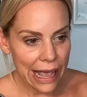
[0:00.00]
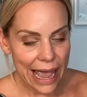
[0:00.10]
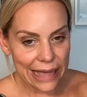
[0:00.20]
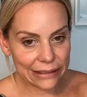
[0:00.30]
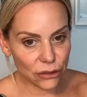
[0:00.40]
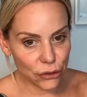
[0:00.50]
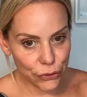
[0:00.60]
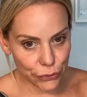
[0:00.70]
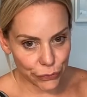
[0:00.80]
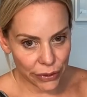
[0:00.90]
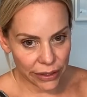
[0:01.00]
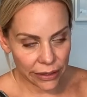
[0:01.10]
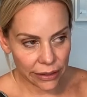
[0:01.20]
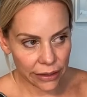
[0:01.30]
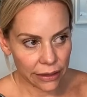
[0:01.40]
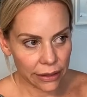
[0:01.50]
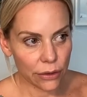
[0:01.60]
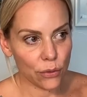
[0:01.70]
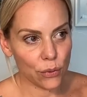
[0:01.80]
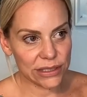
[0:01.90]
And Luke
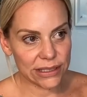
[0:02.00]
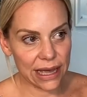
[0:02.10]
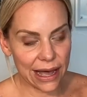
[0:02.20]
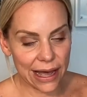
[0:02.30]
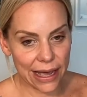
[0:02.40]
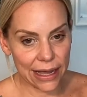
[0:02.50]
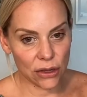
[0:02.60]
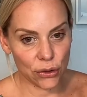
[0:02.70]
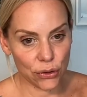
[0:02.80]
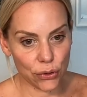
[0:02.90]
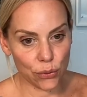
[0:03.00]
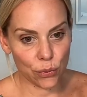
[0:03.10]
was the guy who